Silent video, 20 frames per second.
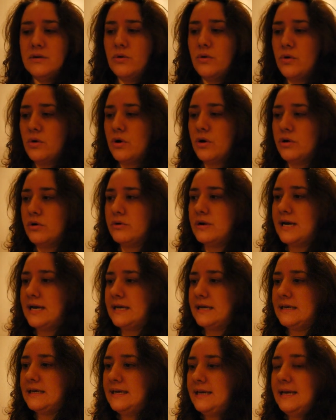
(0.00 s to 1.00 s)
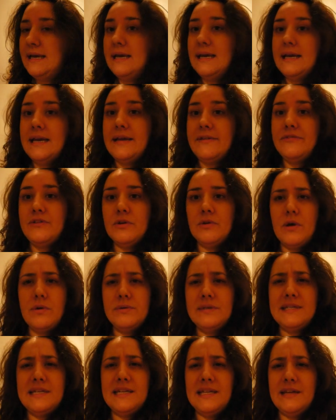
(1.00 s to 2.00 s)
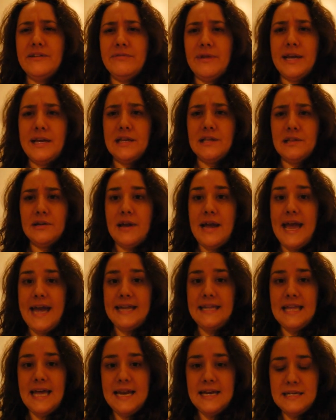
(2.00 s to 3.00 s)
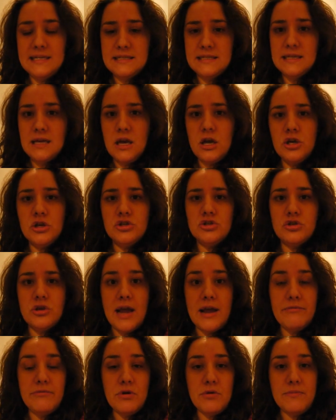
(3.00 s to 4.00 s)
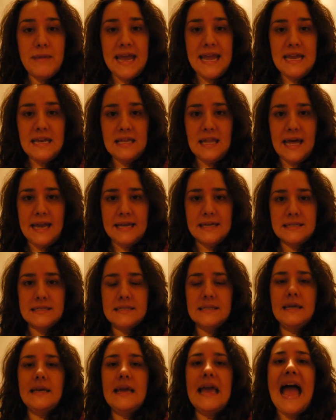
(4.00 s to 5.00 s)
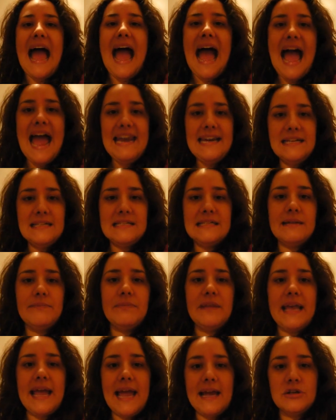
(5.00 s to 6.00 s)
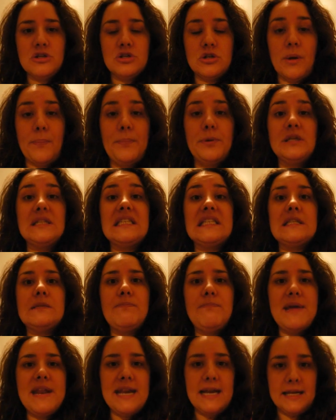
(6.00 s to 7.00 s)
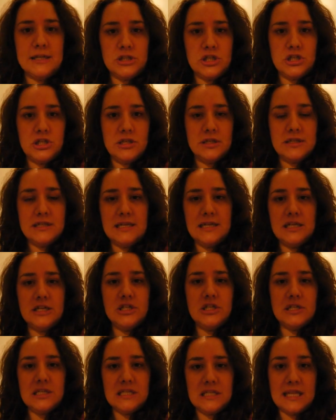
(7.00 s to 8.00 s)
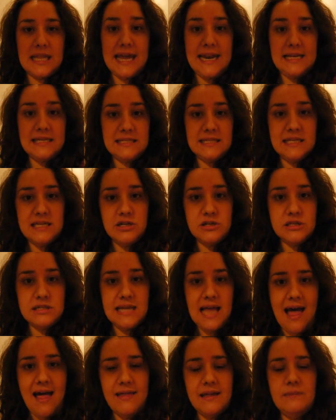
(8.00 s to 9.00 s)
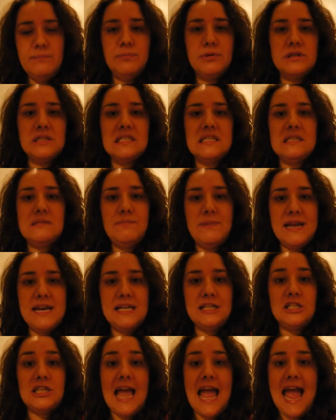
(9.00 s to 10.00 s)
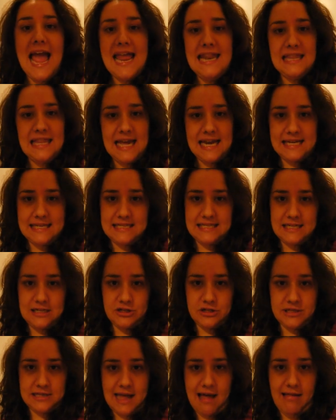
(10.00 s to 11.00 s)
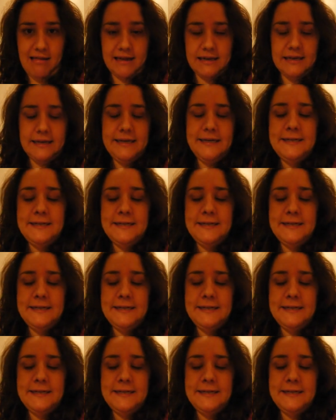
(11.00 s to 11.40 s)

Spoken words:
Or if you're always eating regular head lettuce, try romaine lettuce. Add in something extra. Put spinach. Instead of just lettuce in your salad, put spinach and lettuce in your salad.